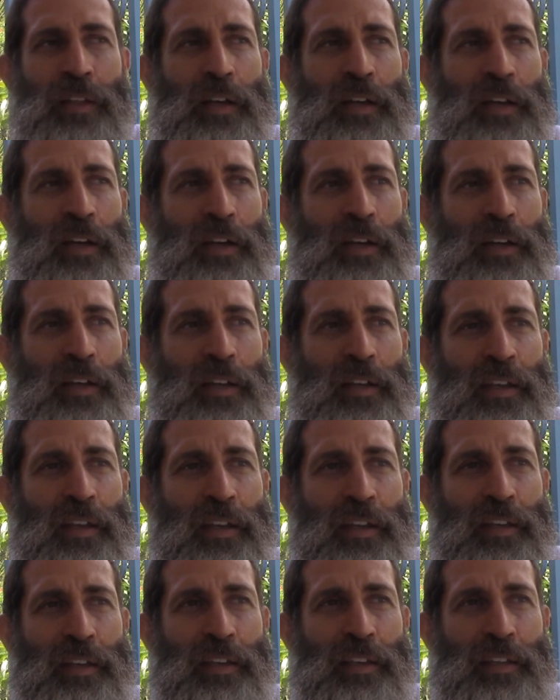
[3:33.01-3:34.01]
uh,
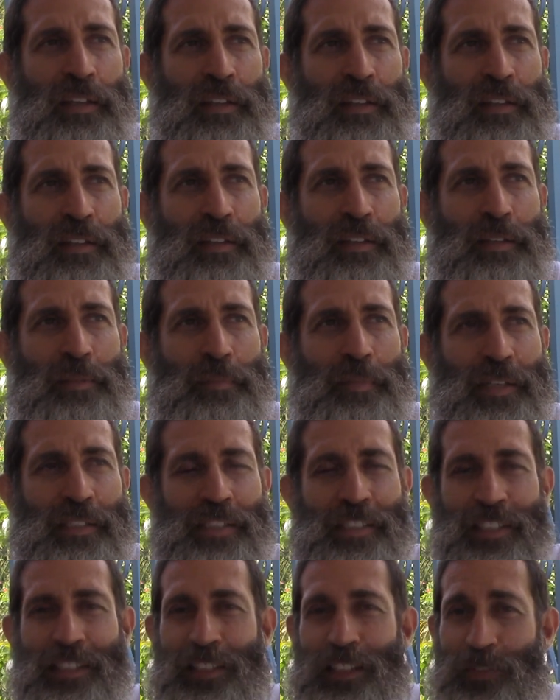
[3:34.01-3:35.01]
and uh, my
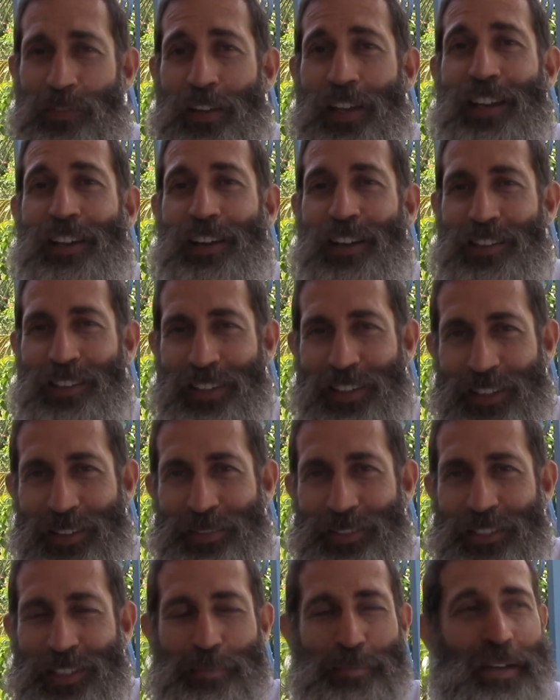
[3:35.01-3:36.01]
significant other
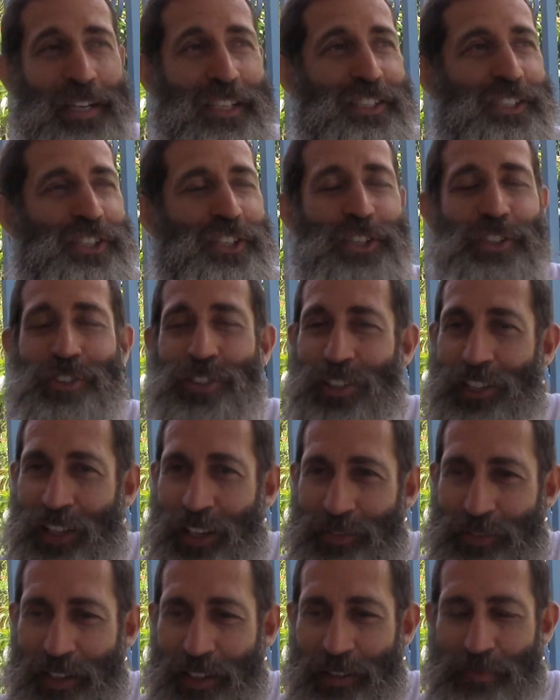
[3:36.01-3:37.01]
loves it. My children
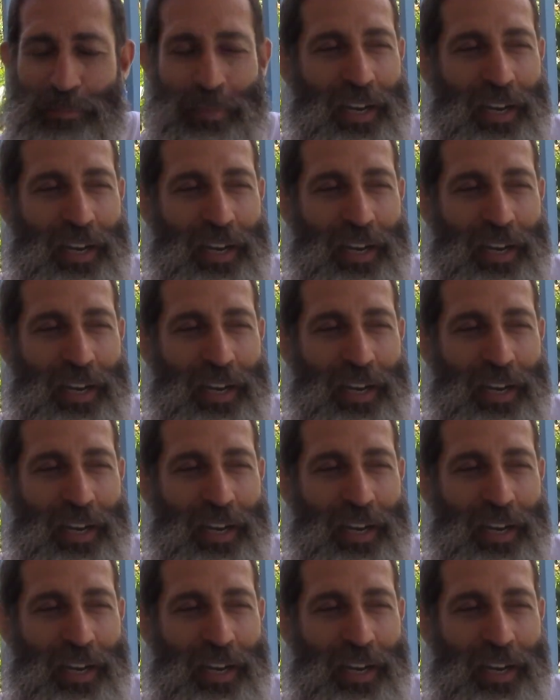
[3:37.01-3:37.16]
love it.